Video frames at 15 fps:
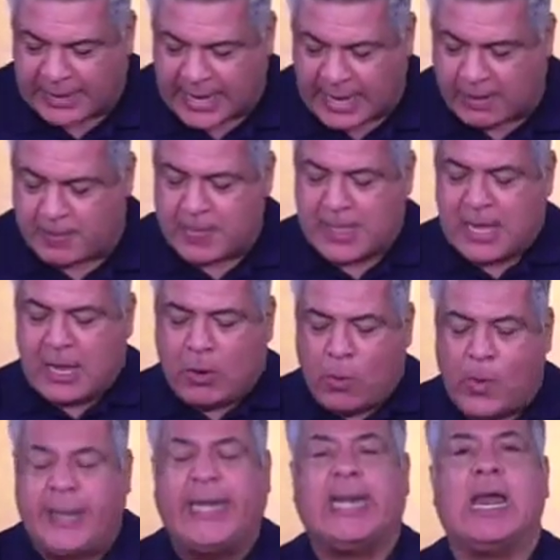out,
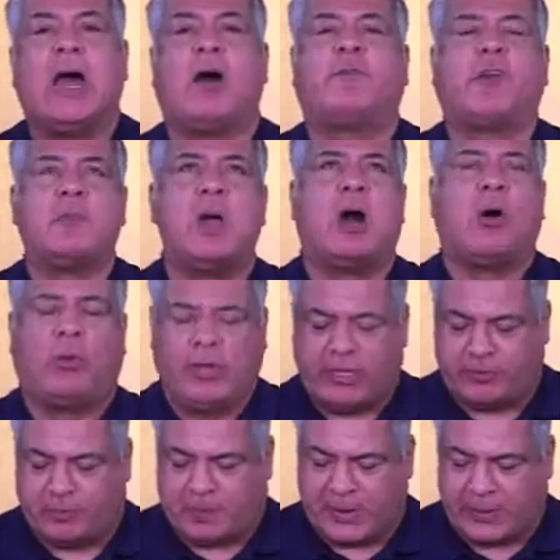we need help from the Holy
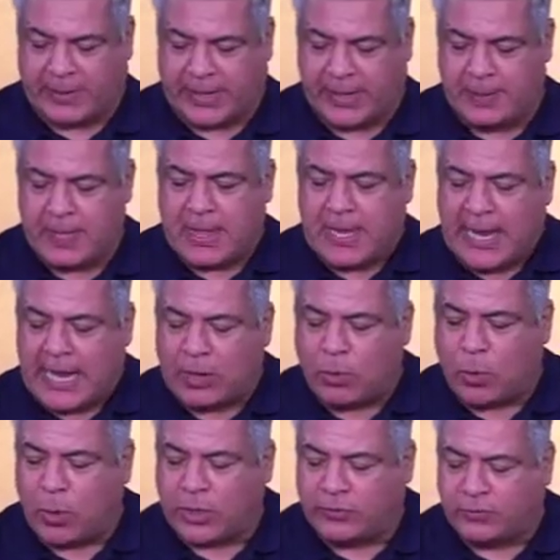Spirit in
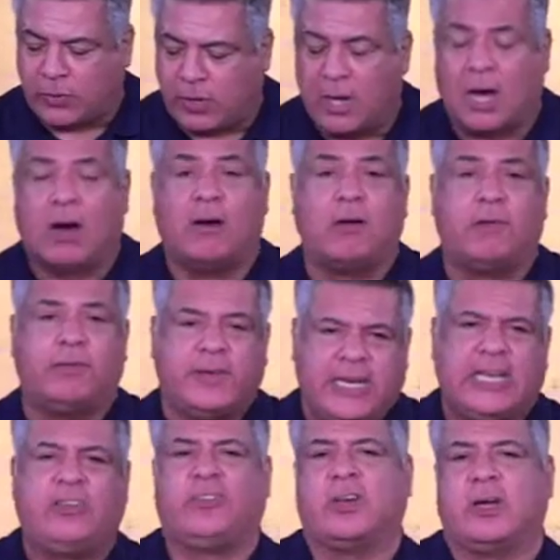order to love
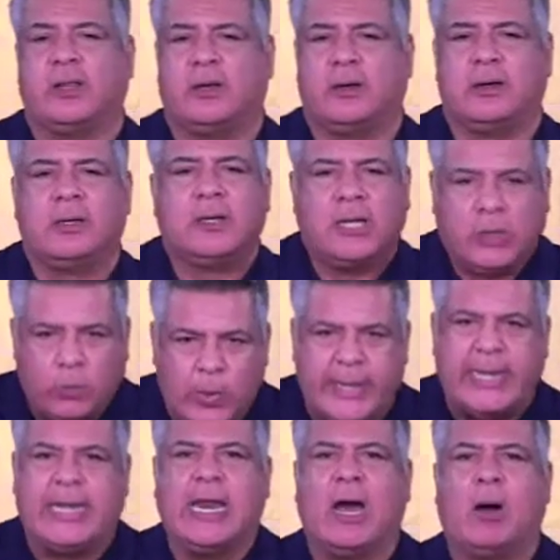each other. We
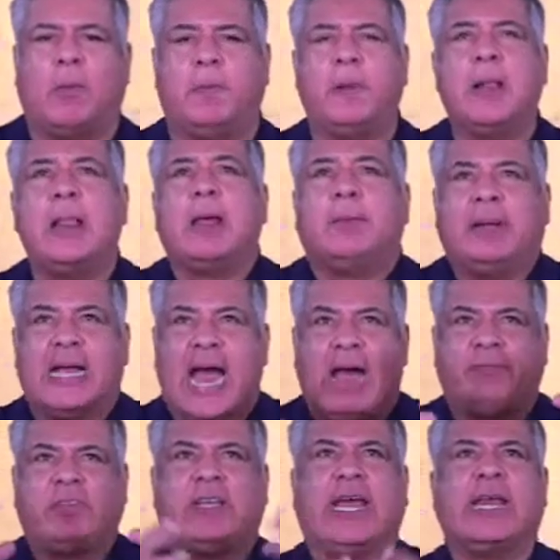need help.
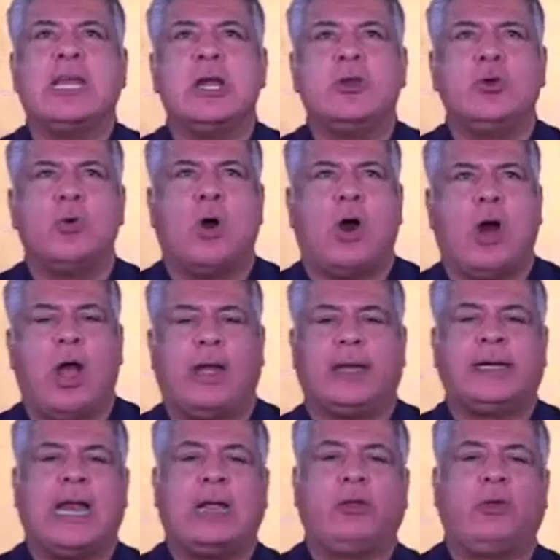After getting a new heart,
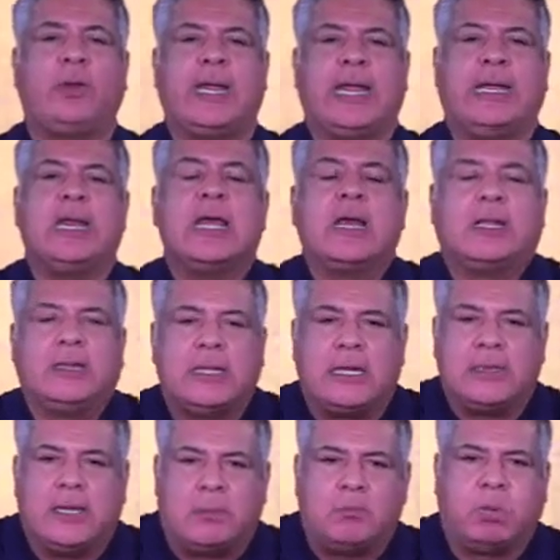now you need the,
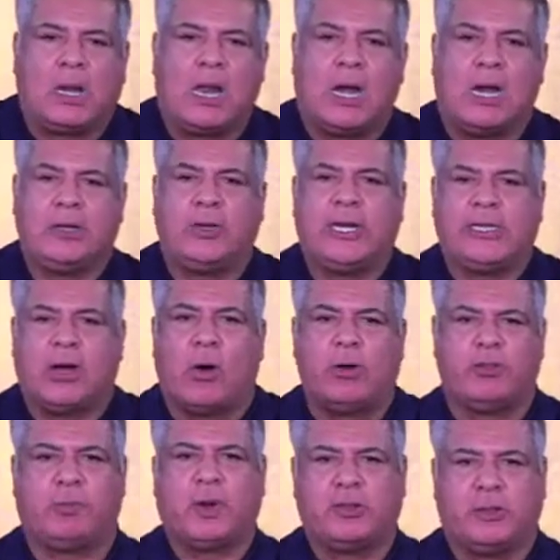the blood, you need the Holy
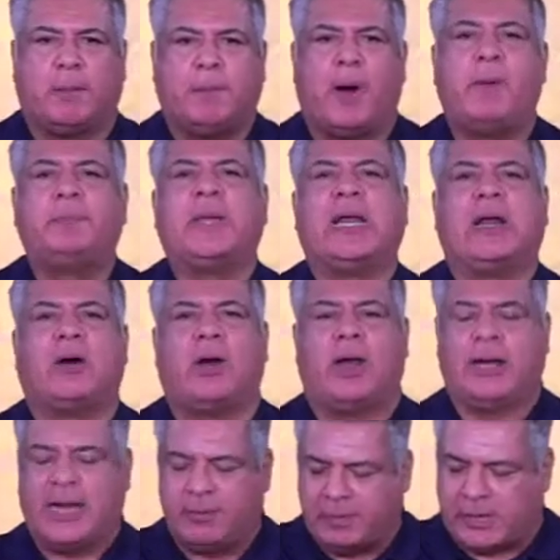Spirit to pump that heart
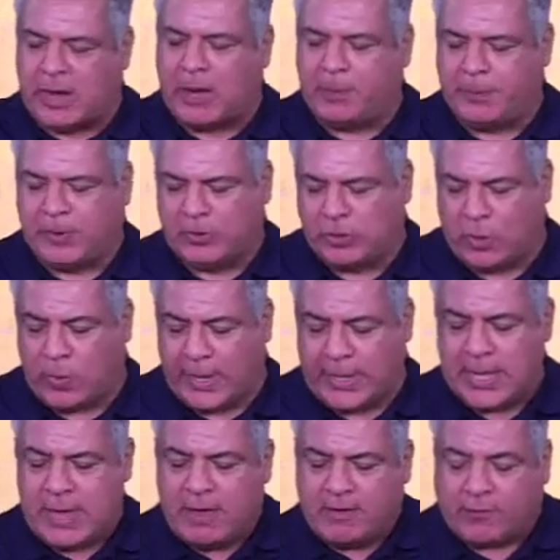and to help you do it.
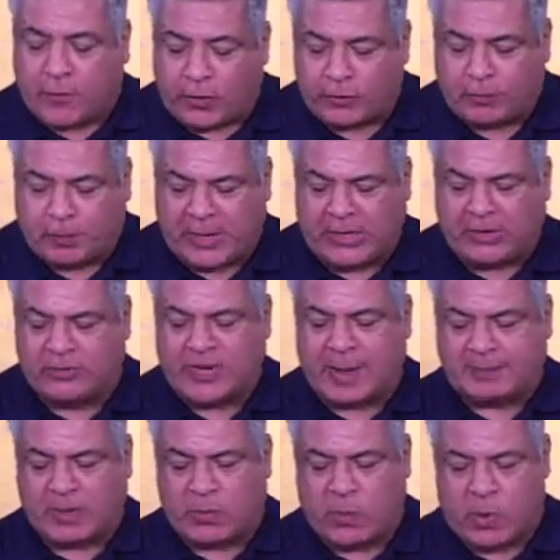1 Peter
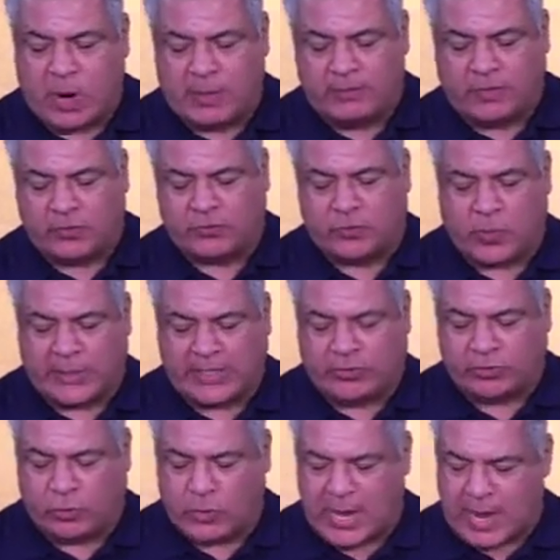chapter 1, verse
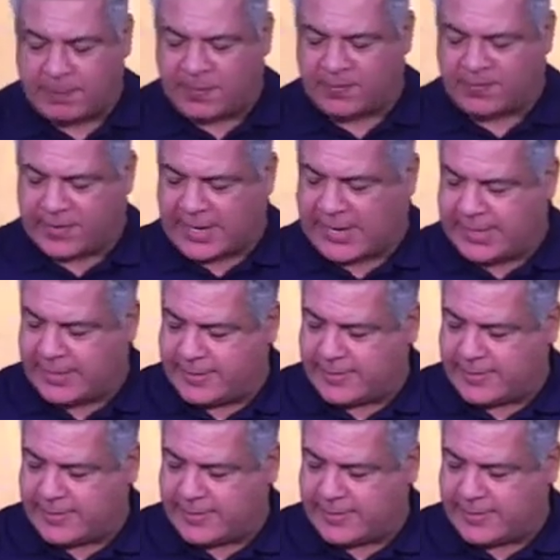22, amplified.